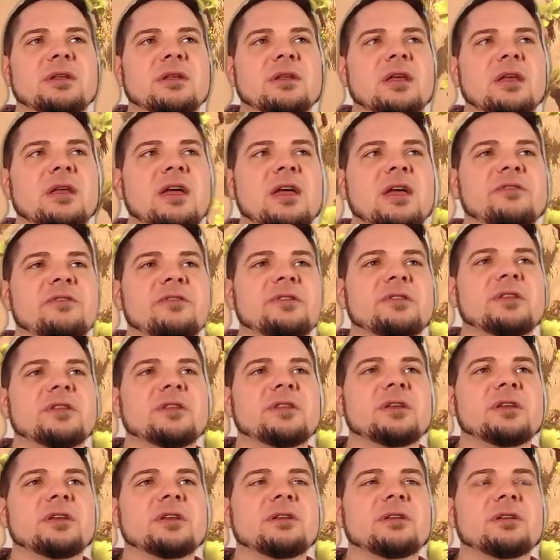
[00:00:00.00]

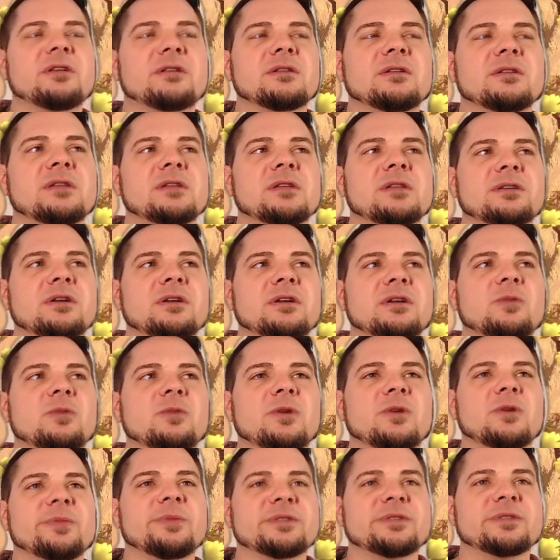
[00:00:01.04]
everything that you're going to want to
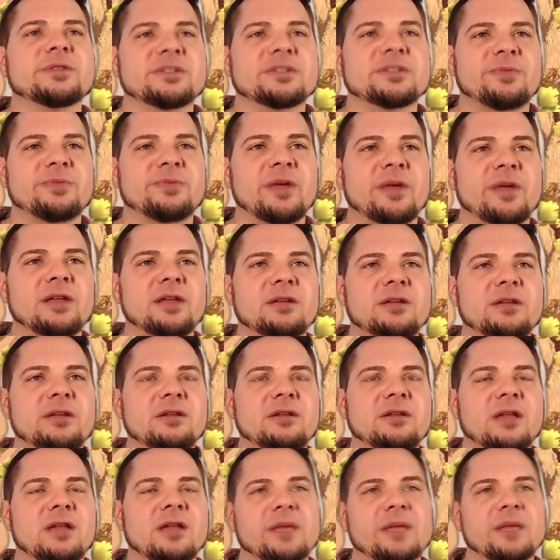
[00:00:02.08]
participate in,
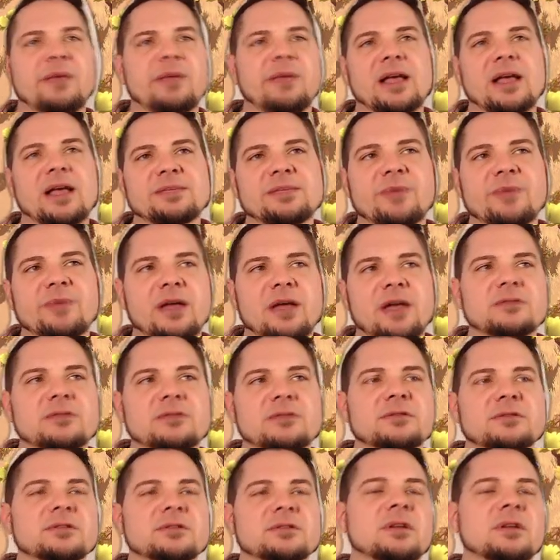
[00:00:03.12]
like past battles,